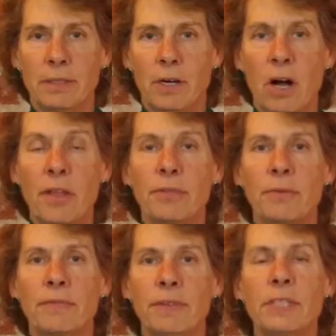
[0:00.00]

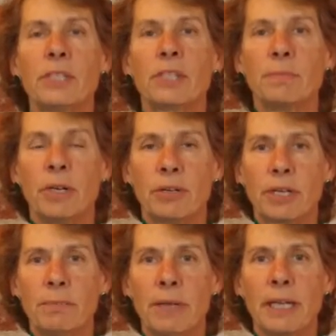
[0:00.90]
author of Vintage
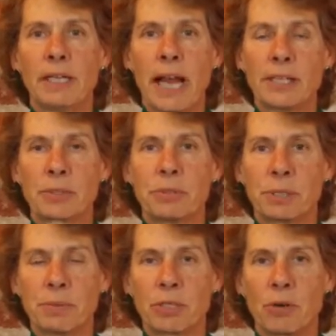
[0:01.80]
American-Made Glass
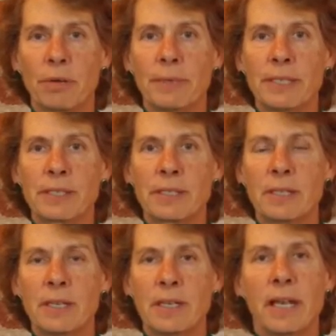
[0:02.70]
Christmas Ornaments
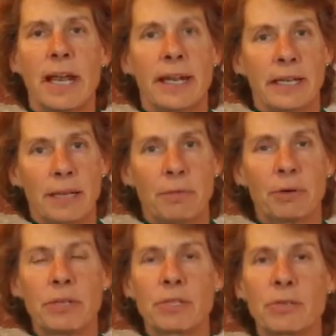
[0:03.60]
and
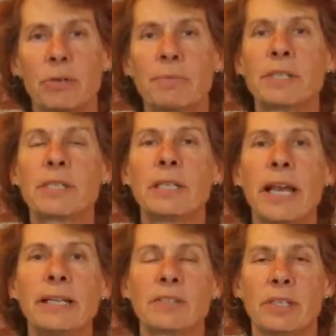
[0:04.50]
Immigrants, Ornaments, and
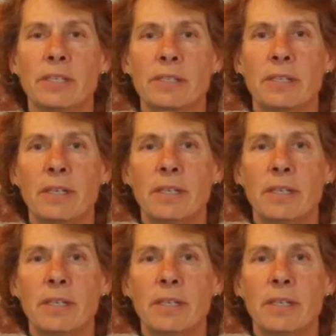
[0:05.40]
Legacies,